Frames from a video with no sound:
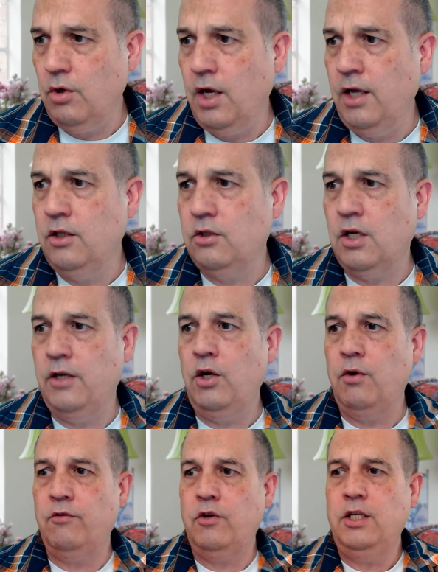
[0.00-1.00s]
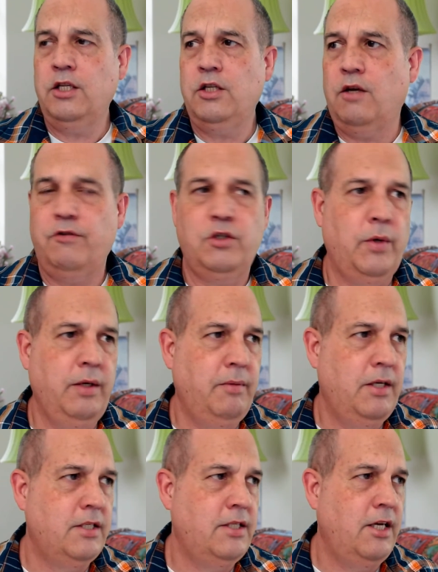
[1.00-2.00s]
I know I've nearly gone for 20
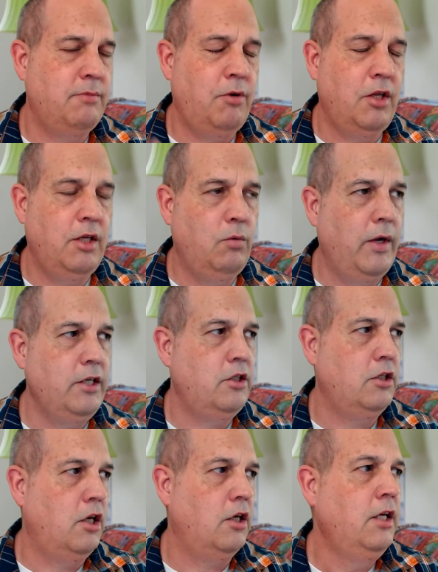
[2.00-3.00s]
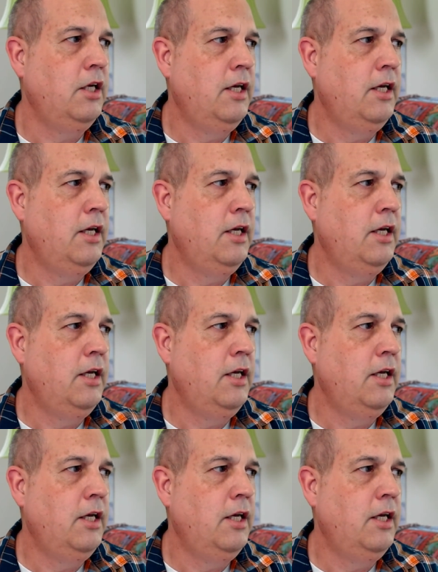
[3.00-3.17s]
minutes there, probably way too long.